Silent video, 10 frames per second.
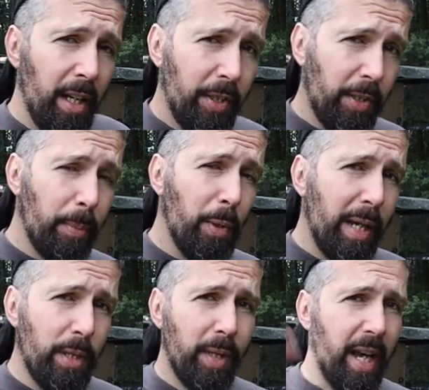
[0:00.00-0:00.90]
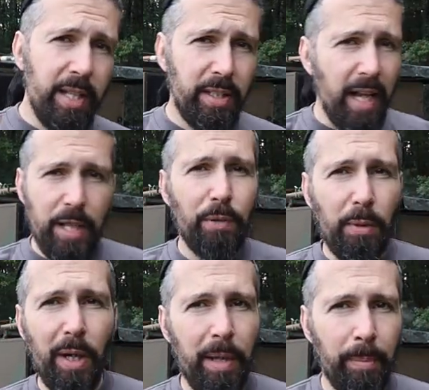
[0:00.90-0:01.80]
and the WAUK stays
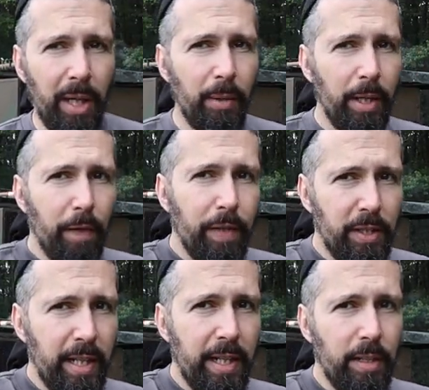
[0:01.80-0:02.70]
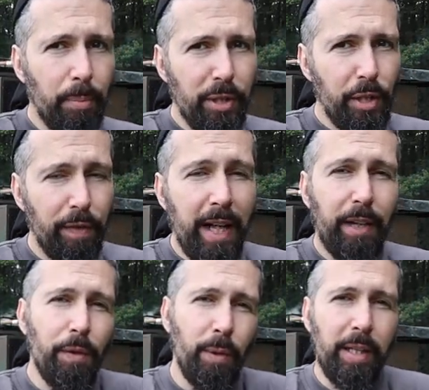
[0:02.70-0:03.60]
red, white and blue, and obviously the British flag.
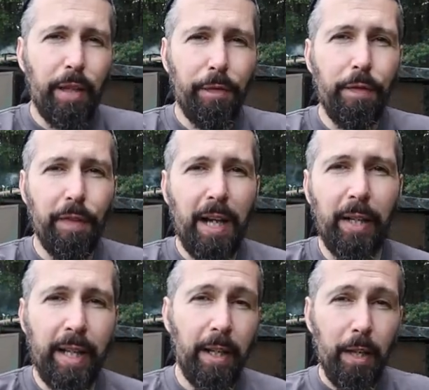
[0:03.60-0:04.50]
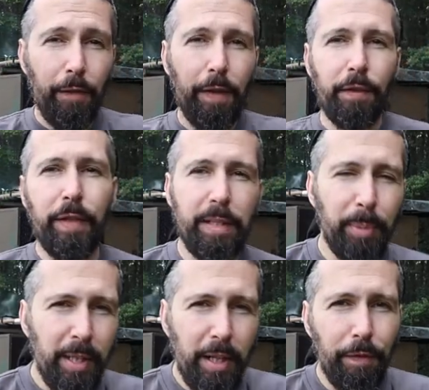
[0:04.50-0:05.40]
If you want a different flag on it, feel free to
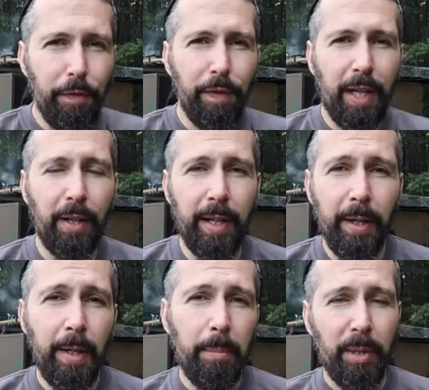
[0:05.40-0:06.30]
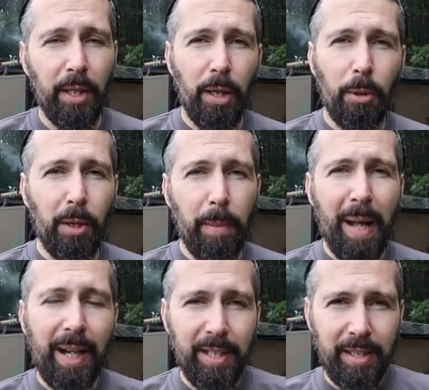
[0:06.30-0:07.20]
put a different flag on it, but the logo on the
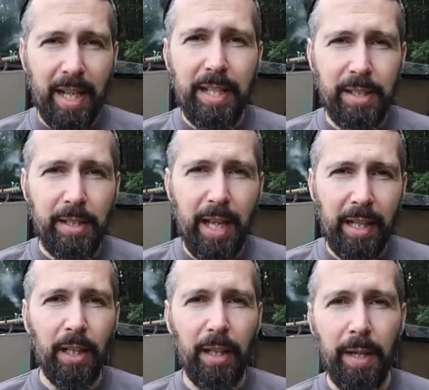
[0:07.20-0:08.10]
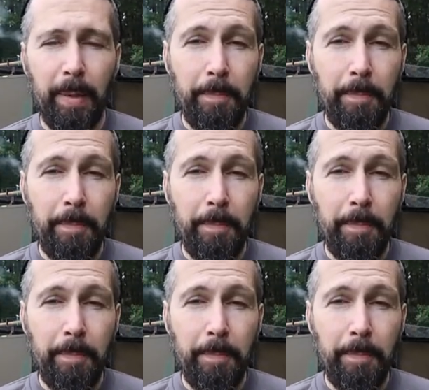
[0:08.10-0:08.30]
back stays that color.